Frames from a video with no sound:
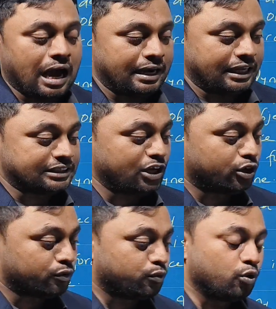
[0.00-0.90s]
And SI
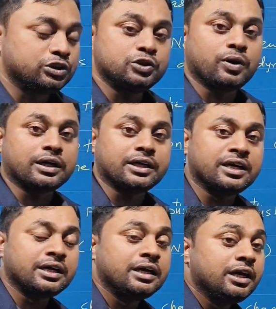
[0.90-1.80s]
unit of force is what?
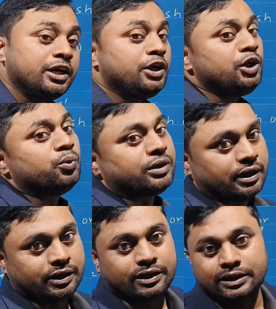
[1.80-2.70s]

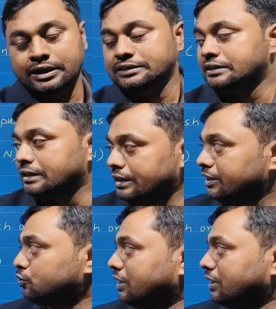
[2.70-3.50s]
Newton. Is it clear?